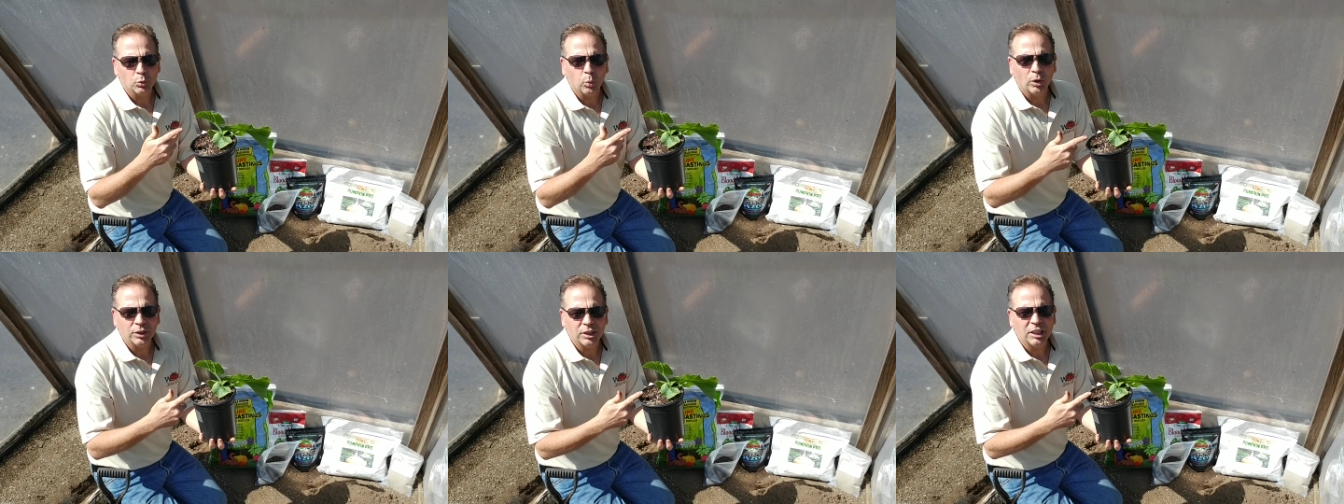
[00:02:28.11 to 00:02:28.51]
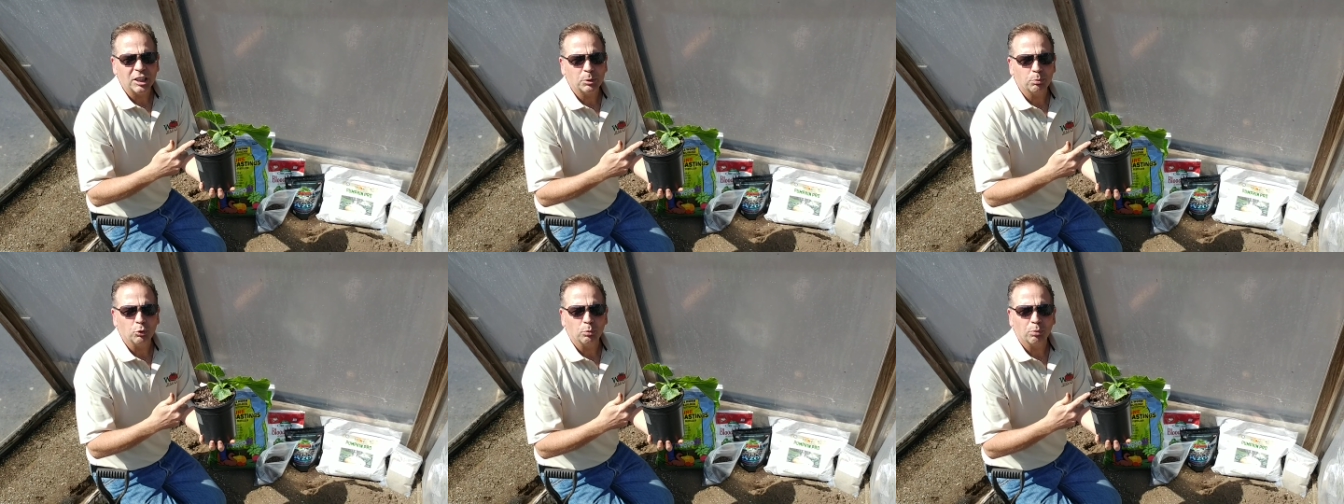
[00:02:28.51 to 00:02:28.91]
It's 1
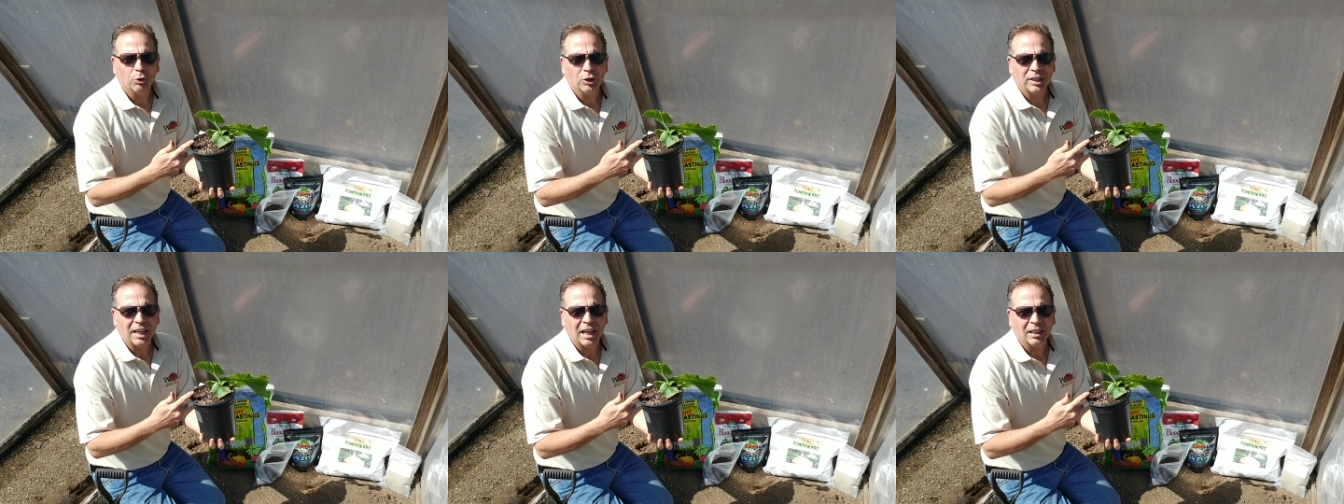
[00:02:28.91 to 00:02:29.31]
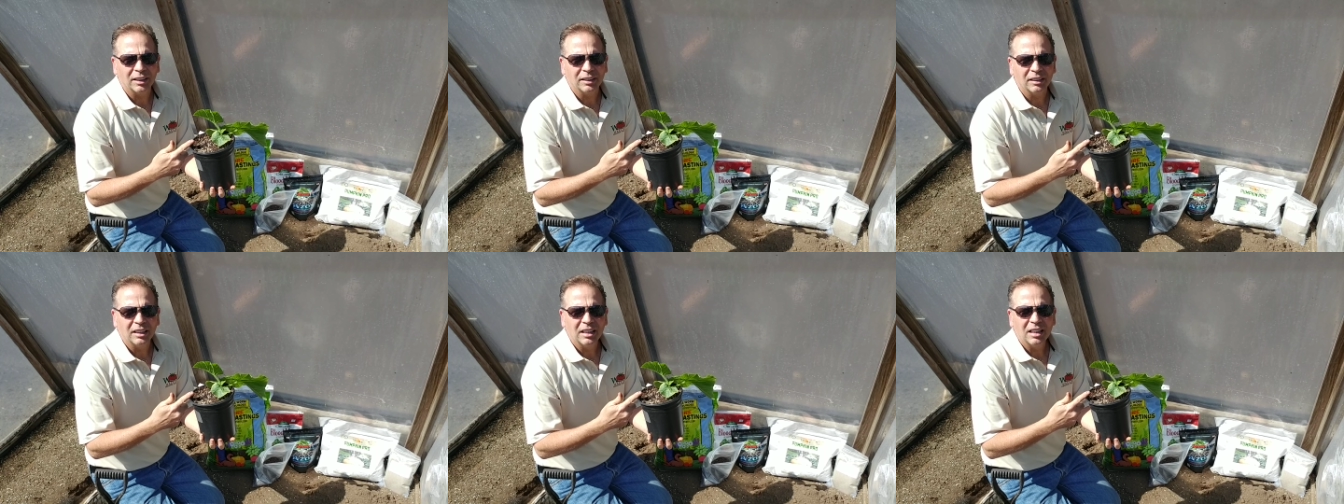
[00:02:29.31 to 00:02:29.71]
teaspoon per
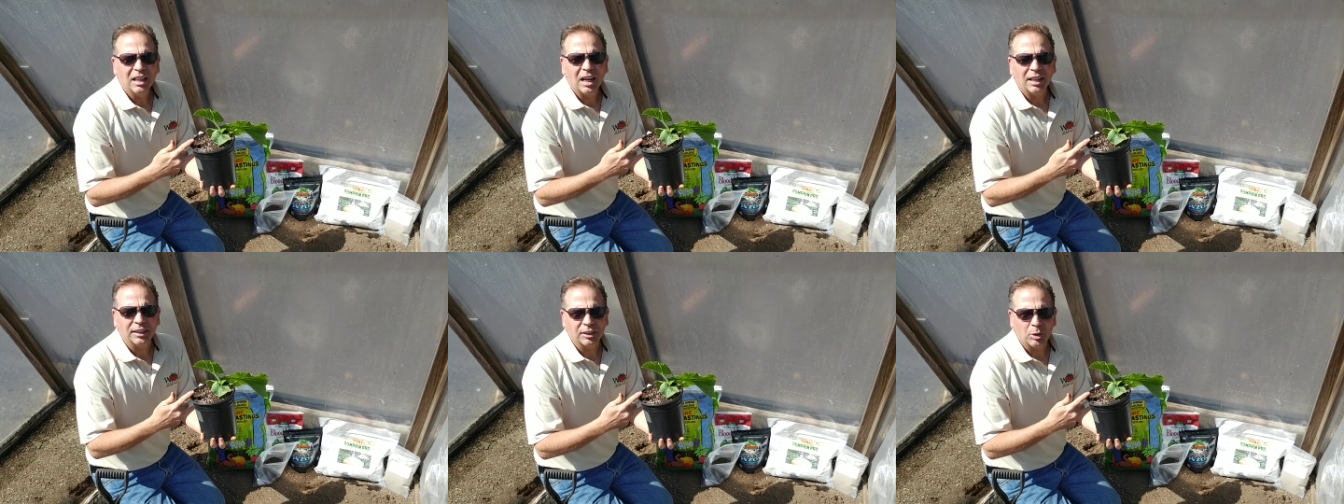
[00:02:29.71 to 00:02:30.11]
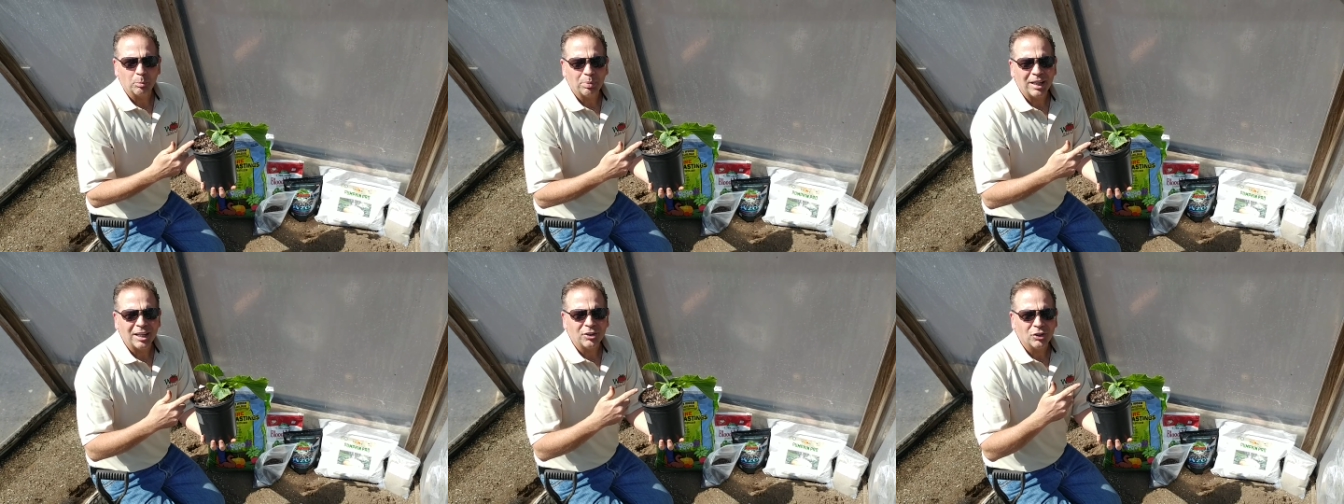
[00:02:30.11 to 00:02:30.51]
gallon on the
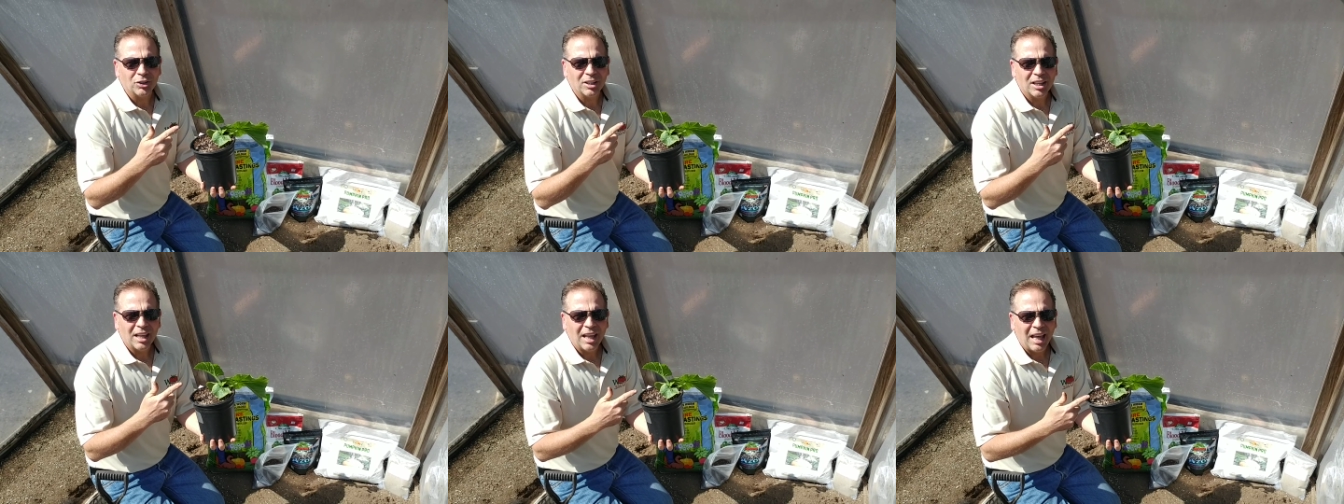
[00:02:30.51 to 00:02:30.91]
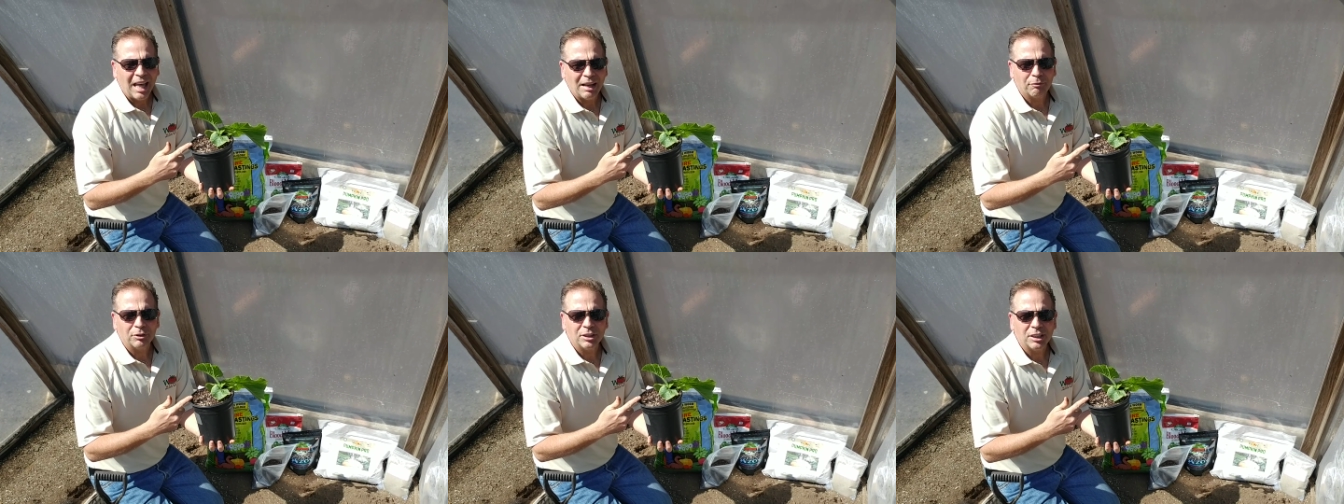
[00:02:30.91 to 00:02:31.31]
Companion,
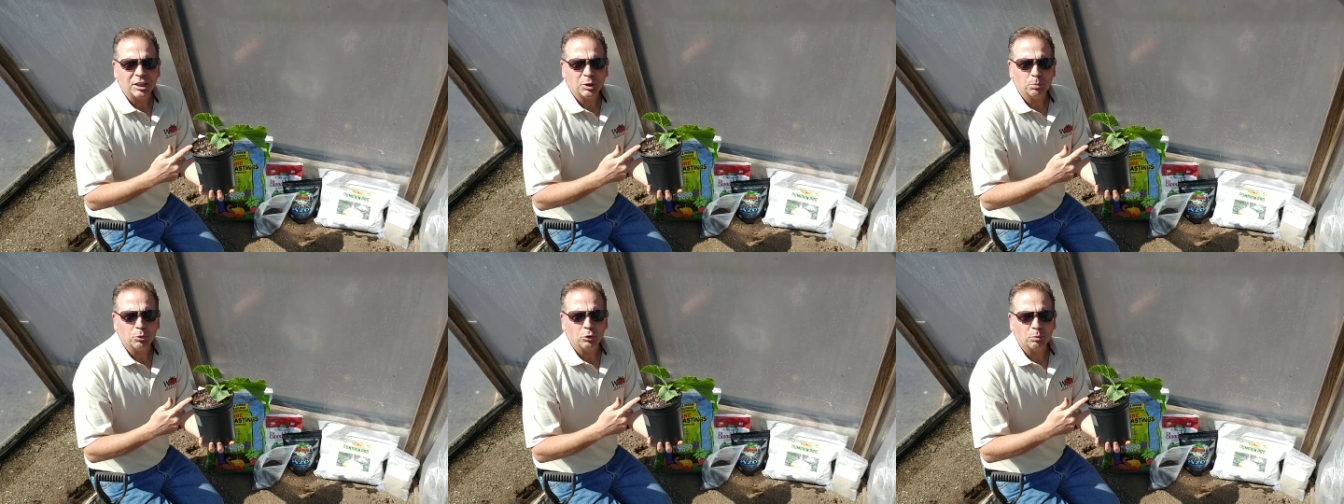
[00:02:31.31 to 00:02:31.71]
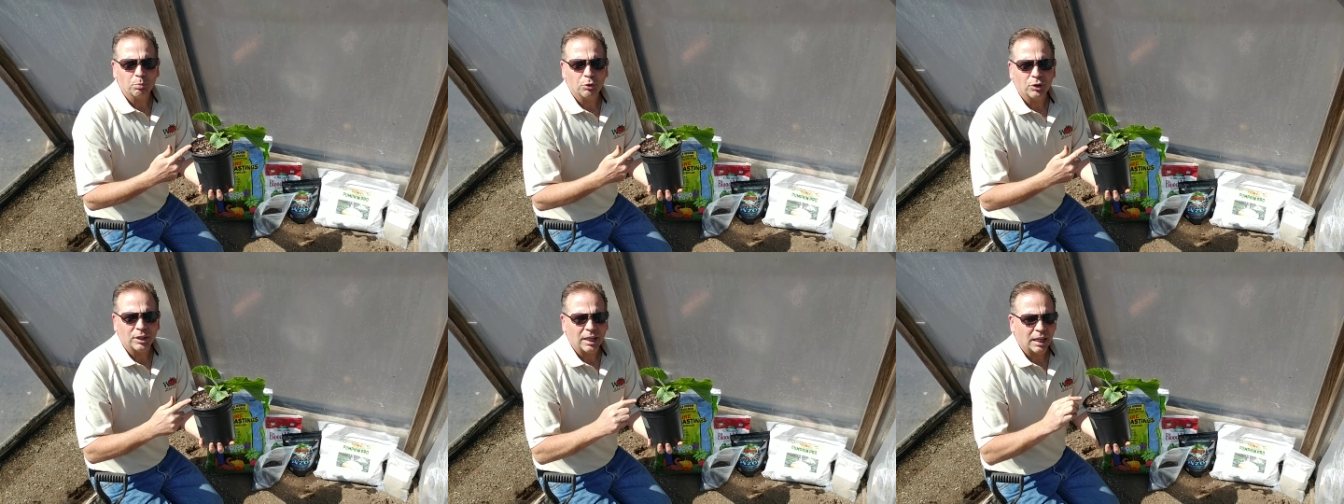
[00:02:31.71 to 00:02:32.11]
1/2 teaspoon
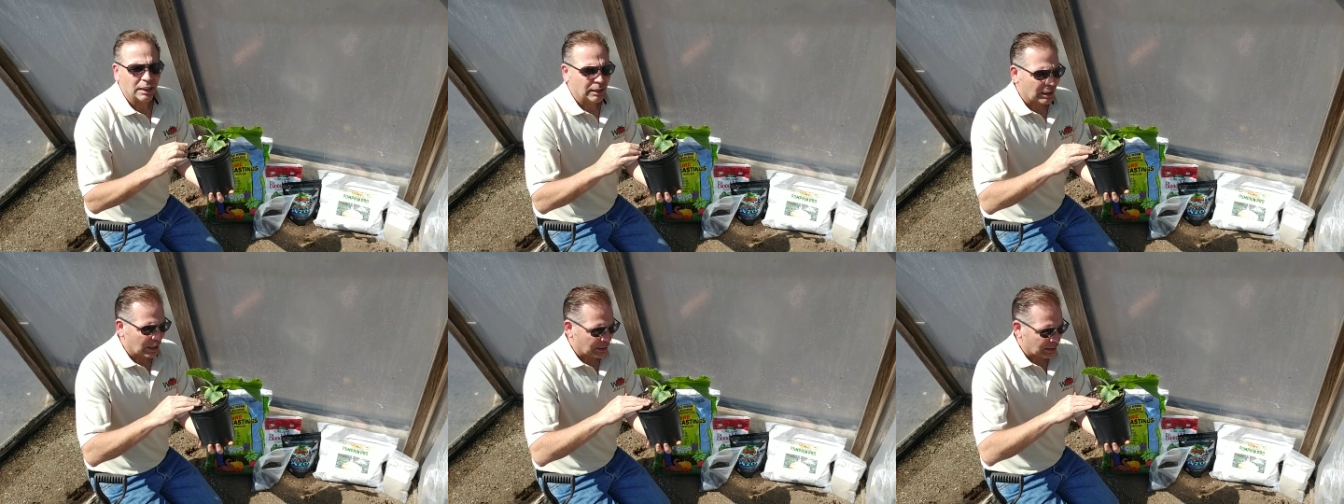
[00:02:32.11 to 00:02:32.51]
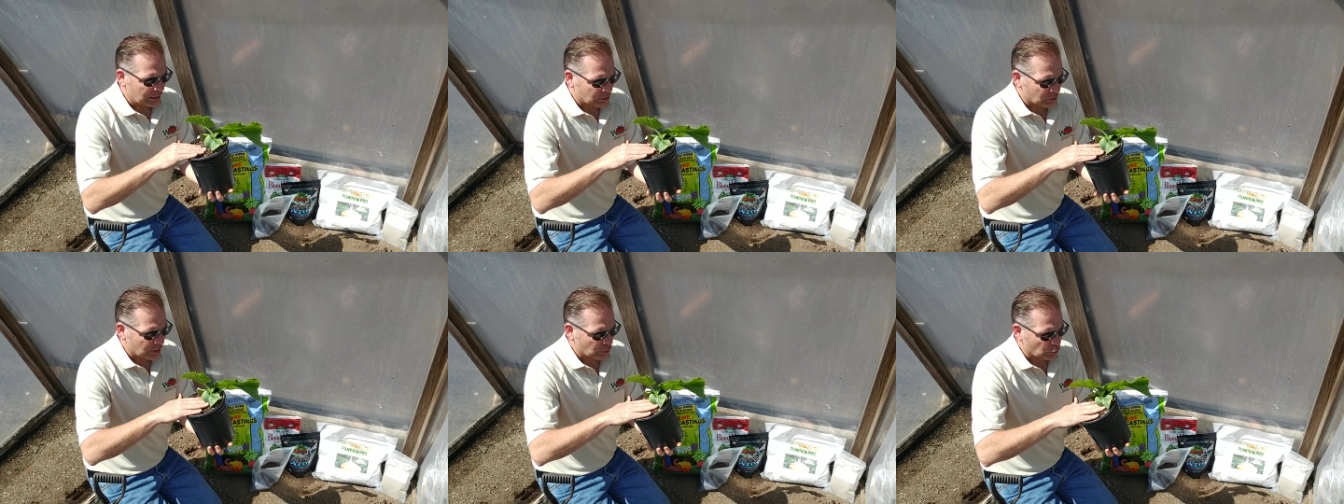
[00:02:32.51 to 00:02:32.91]
per gallon on
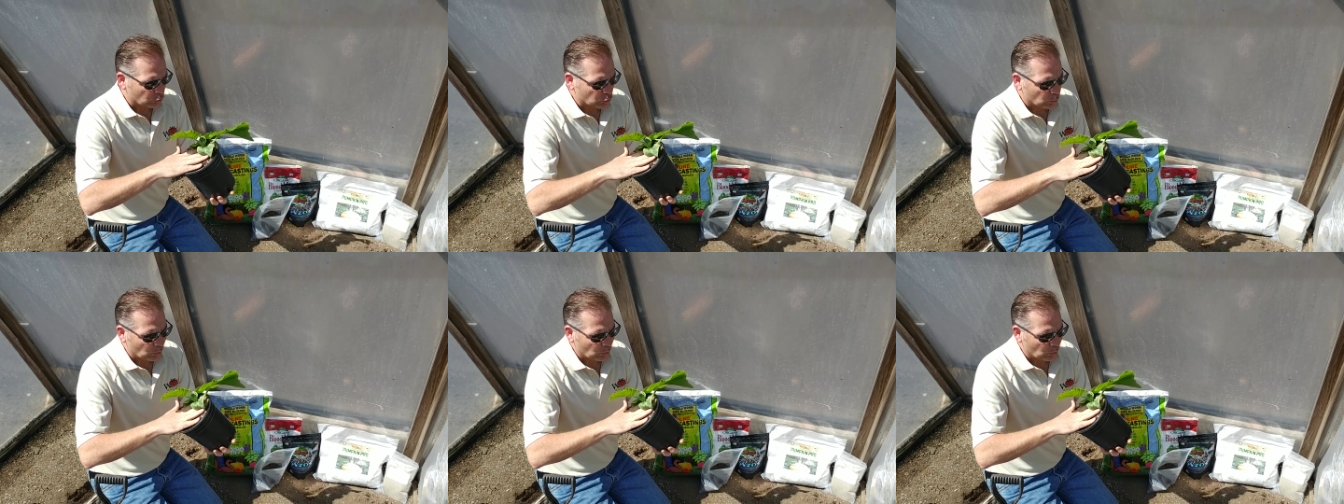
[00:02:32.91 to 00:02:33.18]
the Essential.